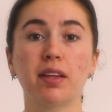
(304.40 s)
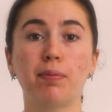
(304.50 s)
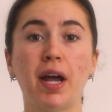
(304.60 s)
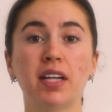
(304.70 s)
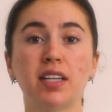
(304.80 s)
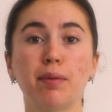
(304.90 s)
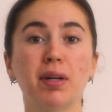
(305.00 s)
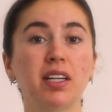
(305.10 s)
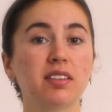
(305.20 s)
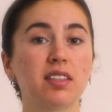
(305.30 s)
the
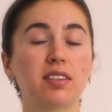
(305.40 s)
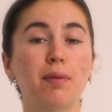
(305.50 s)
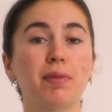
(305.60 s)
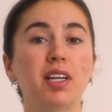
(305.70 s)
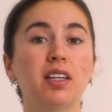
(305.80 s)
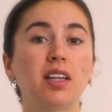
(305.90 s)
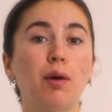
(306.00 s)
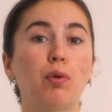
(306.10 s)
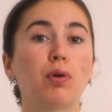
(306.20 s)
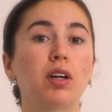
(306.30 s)
pandemic is something
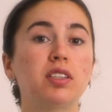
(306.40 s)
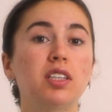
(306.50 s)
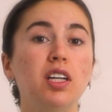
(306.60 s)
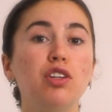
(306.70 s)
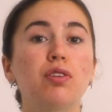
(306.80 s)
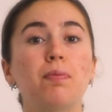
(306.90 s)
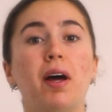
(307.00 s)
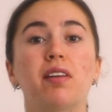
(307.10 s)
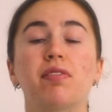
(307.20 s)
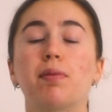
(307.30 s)
that will continue to
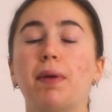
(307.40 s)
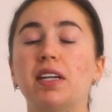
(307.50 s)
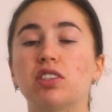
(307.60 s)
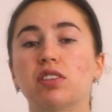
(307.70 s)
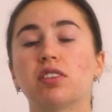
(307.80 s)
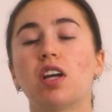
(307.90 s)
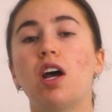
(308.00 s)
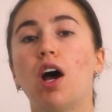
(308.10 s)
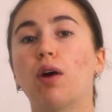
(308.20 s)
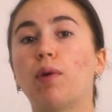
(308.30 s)
benefit patients
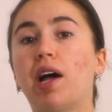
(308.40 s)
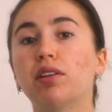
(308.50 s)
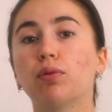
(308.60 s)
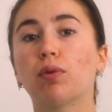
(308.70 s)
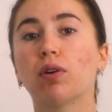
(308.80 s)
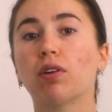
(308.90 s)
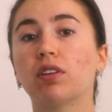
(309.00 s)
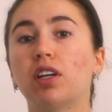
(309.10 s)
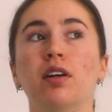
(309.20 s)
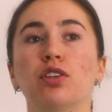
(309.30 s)
around the
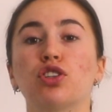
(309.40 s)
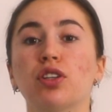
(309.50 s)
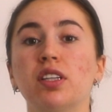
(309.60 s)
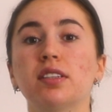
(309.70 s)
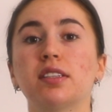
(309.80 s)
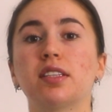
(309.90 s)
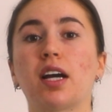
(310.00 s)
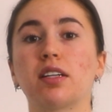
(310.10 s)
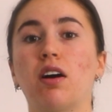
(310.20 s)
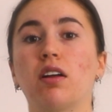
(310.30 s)
world should this
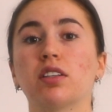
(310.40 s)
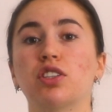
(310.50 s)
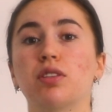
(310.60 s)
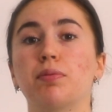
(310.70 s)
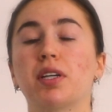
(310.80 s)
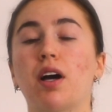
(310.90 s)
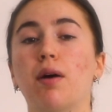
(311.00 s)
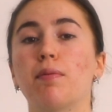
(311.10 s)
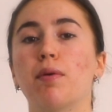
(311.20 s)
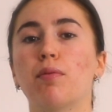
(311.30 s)
technology
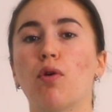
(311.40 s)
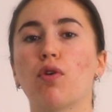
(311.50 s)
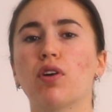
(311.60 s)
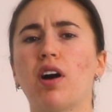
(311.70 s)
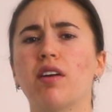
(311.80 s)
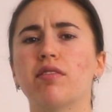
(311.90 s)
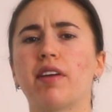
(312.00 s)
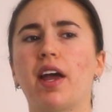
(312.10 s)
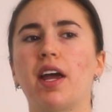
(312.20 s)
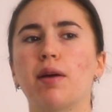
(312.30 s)
become more of
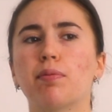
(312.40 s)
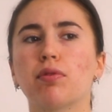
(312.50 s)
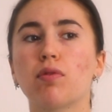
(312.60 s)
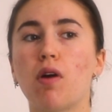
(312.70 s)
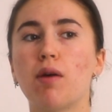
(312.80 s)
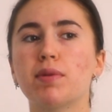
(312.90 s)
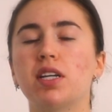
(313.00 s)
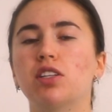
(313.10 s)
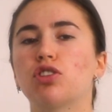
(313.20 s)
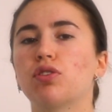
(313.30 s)
a
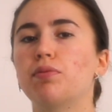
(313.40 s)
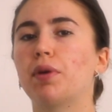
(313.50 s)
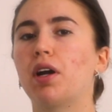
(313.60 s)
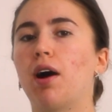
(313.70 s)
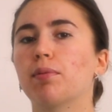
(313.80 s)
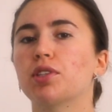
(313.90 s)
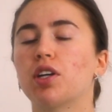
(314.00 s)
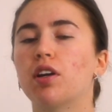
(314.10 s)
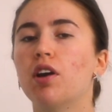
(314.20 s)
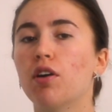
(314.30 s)
prominent treatment
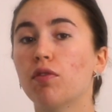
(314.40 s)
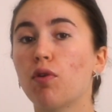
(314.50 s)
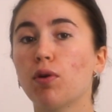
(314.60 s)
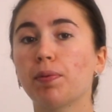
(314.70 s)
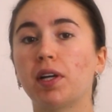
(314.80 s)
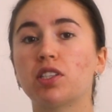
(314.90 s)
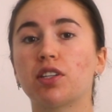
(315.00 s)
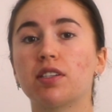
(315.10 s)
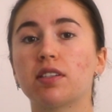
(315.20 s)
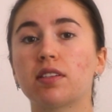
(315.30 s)
option for
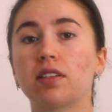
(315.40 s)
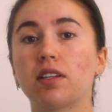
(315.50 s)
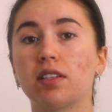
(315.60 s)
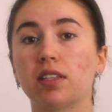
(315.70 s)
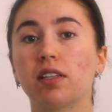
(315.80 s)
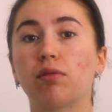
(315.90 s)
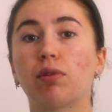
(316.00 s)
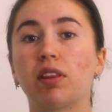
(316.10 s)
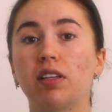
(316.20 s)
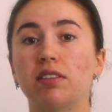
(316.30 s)
patients dealing
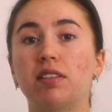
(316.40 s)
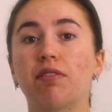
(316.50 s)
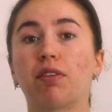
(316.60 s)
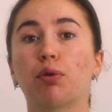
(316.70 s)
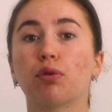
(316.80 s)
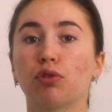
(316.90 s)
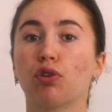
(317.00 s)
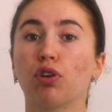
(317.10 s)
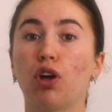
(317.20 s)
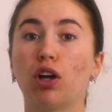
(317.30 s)
with these difficult
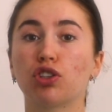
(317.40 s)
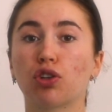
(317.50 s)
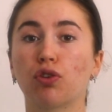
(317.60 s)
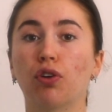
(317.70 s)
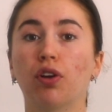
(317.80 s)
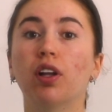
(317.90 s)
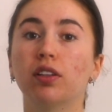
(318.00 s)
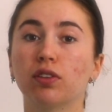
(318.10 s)
neurological